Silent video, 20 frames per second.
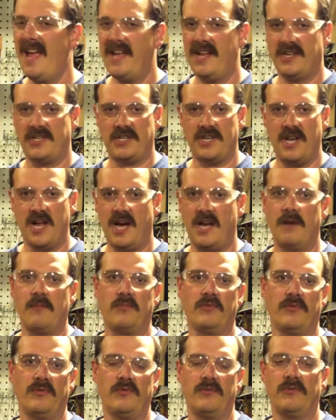It's not a
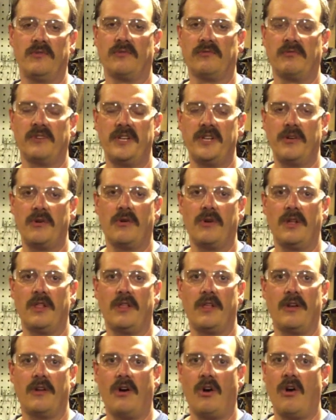brutal
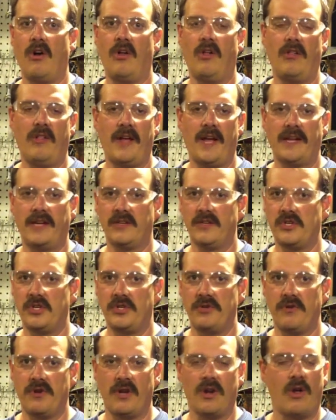recoil at all. I can
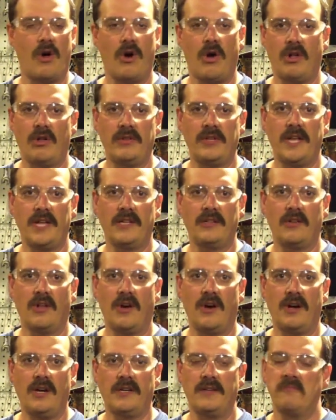shoot it all day
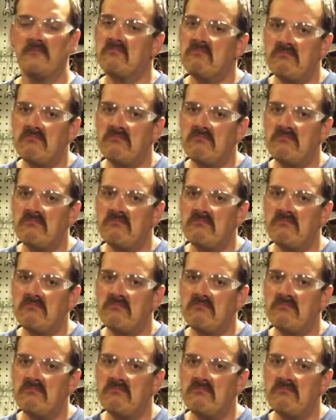long.